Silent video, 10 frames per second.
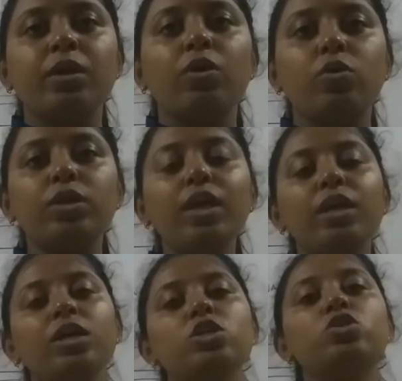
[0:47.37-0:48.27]
Okay,
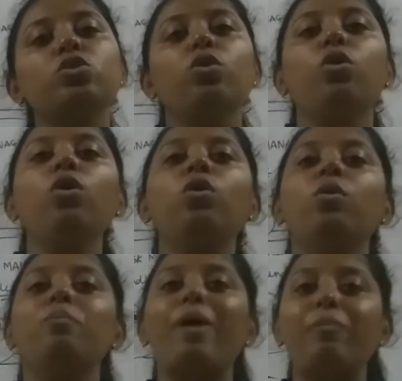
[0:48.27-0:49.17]
so
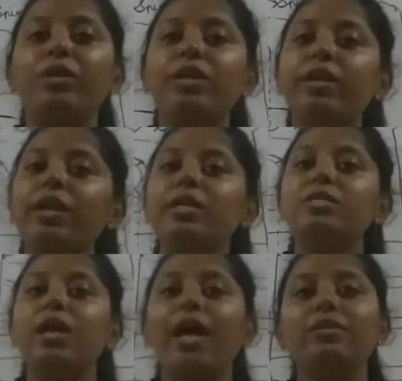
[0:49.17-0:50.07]
memory released
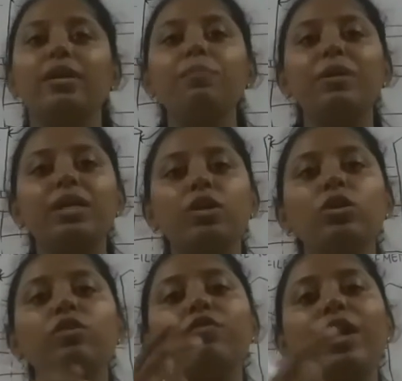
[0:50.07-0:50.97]
and that
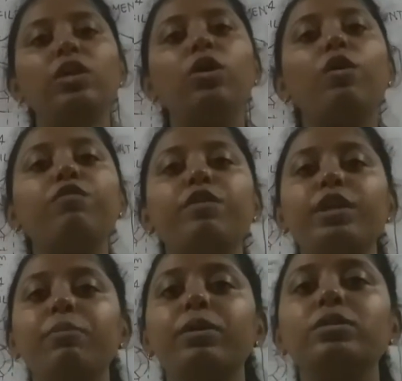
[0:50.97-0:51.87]
particular value of
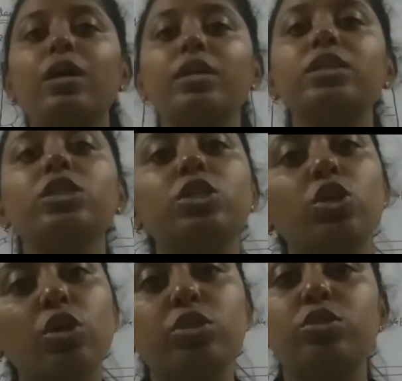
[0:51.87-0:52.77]
variables are
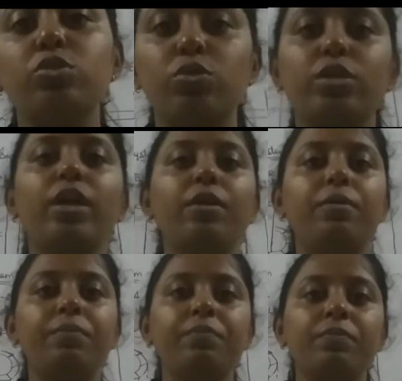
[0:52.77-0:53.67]
not stored there.
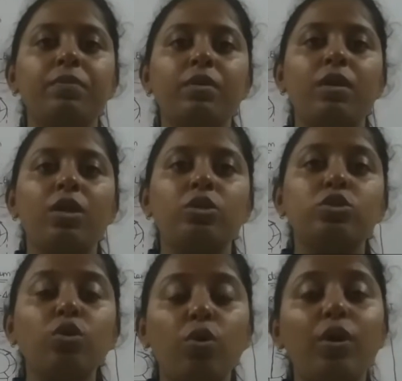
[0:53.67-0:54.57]

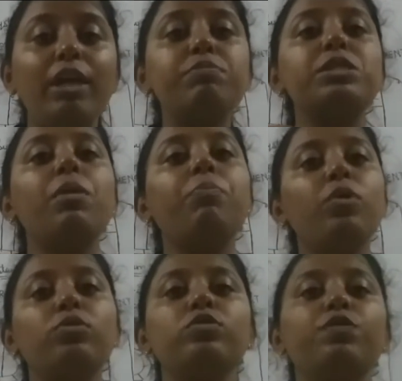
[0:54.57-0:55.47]
So if
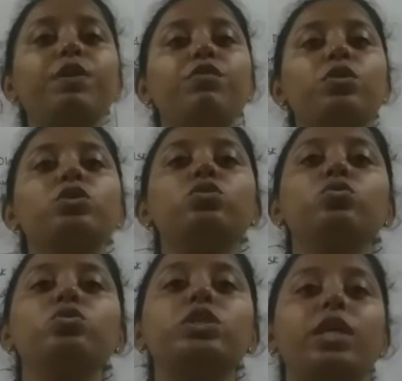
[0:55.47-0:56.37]
suppose we want to
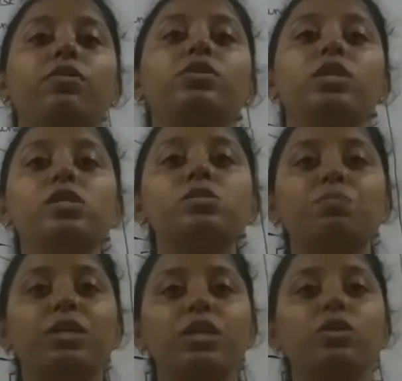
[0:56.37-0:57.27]
save this
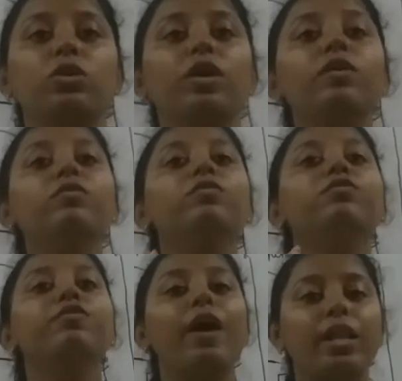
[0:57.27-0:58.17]
particular
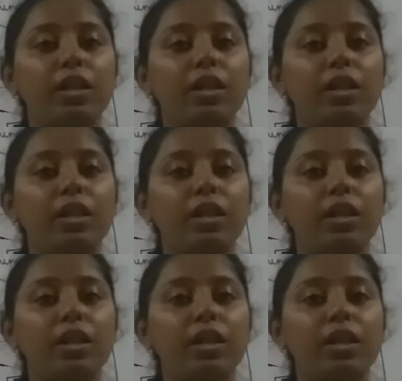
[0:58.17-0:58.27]
file,